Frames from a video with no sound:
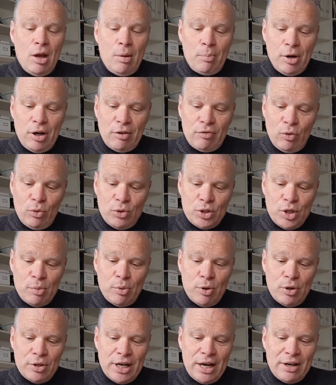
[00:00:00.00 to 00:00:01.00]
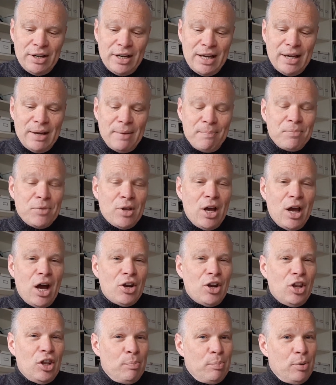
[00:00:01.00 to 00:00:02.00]
But I've also put down here,
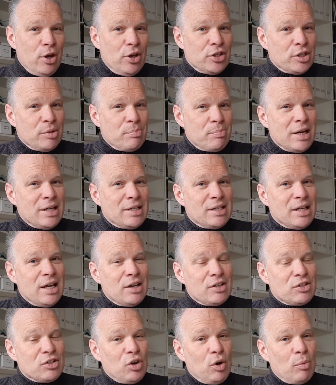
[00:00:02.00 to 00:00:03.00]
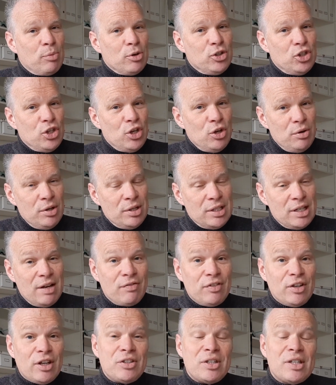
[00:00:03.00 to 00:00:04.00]
another person may see it as an opportunity
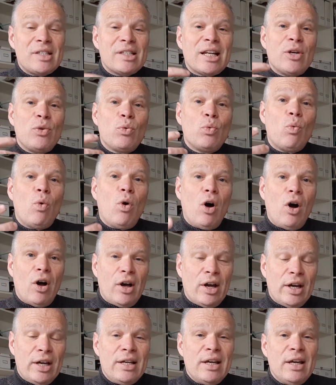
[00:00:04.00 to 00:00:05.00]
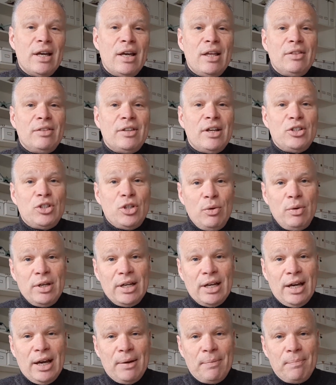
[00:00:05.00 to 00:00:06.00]
if they understand why they're
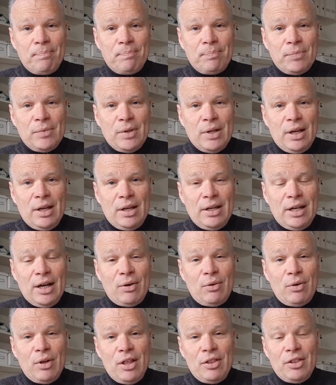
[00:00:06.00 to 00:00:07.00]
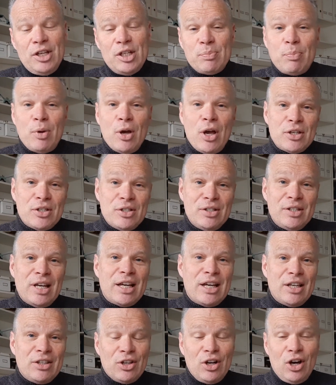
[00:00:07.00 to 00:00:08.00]
doing it. Now, this person
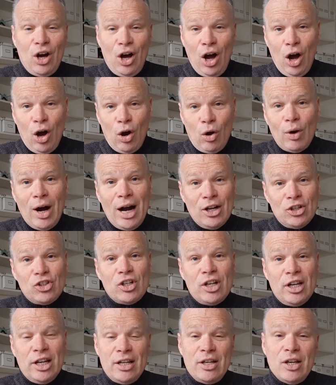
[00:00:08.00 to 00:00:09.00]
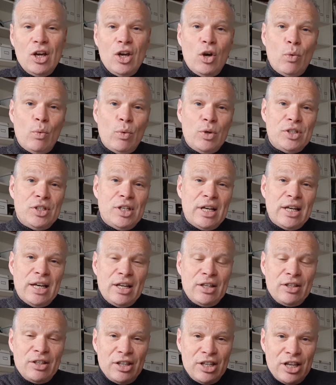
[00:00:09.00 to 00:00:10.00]
digging the hole actually was
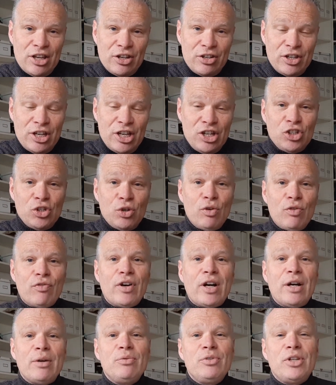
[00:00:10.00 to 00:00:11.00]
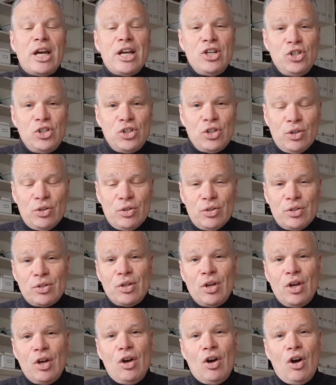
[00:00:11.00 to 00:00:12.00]
digging the initial
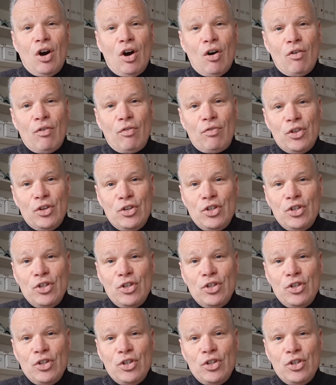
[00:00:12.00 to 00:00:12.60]
foundations of the